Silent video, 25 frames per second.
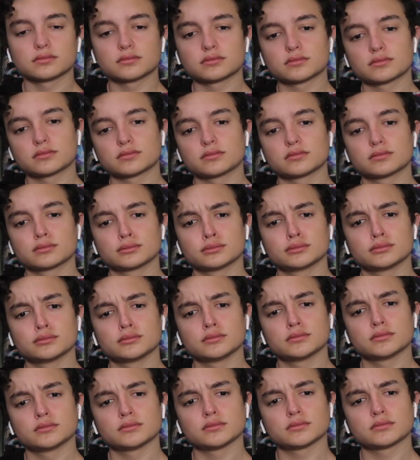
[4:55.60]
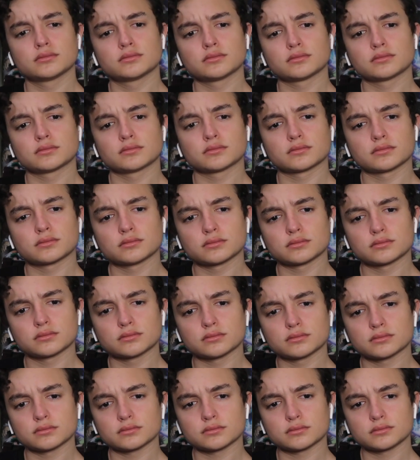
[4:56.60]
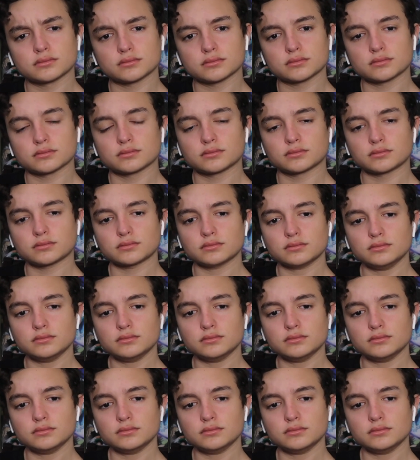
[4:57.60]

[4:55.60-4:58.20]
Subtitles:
(no one is talking)